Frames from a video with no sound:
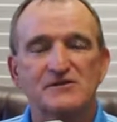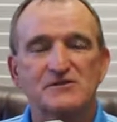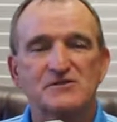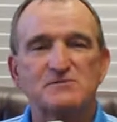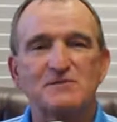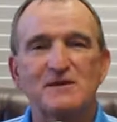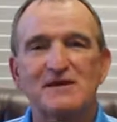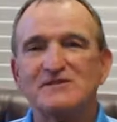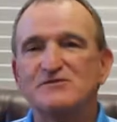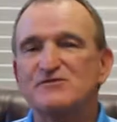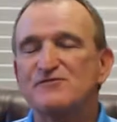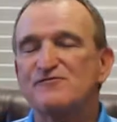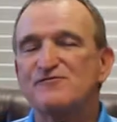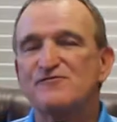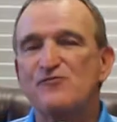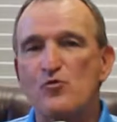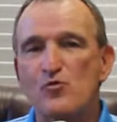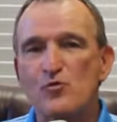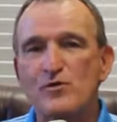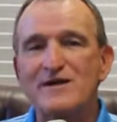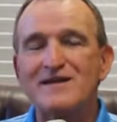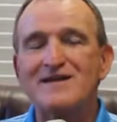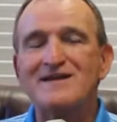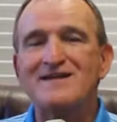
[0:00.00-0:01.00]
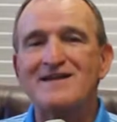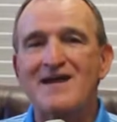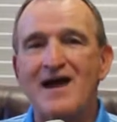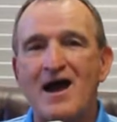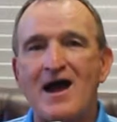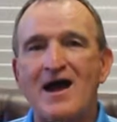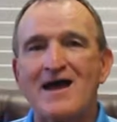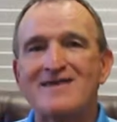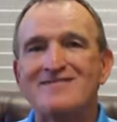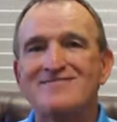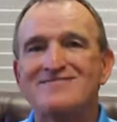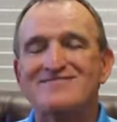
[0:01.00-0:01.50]
spends
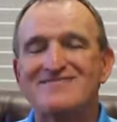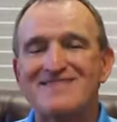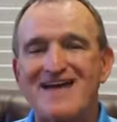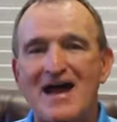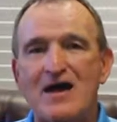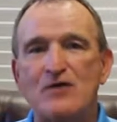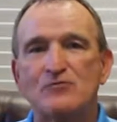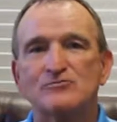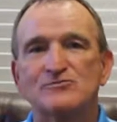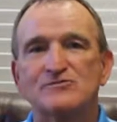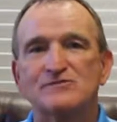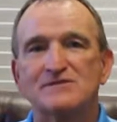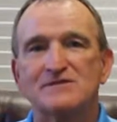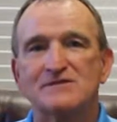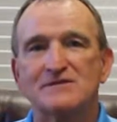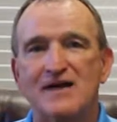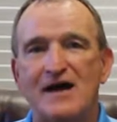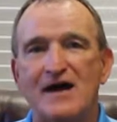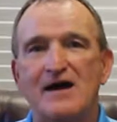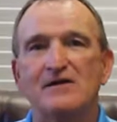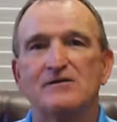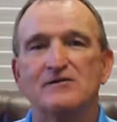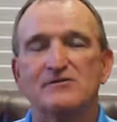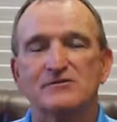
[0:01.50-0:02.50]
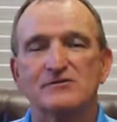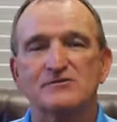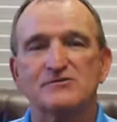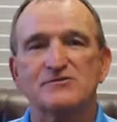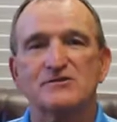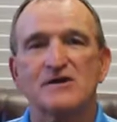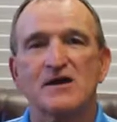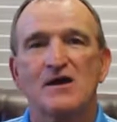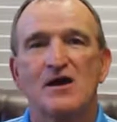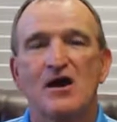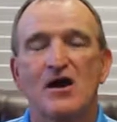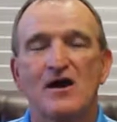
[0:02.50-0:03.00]

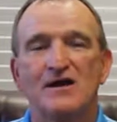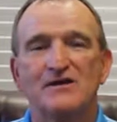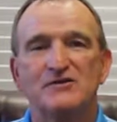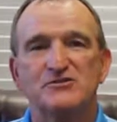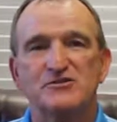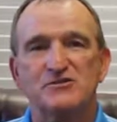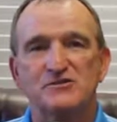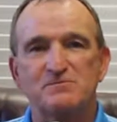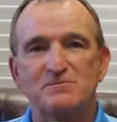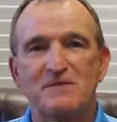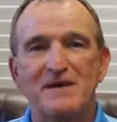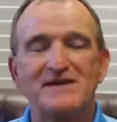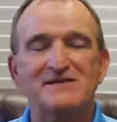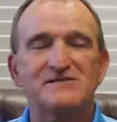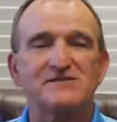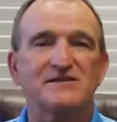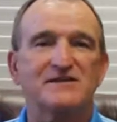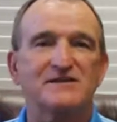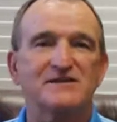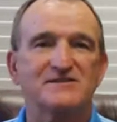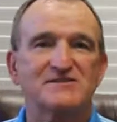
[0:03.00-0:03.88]
$49,000 on just basic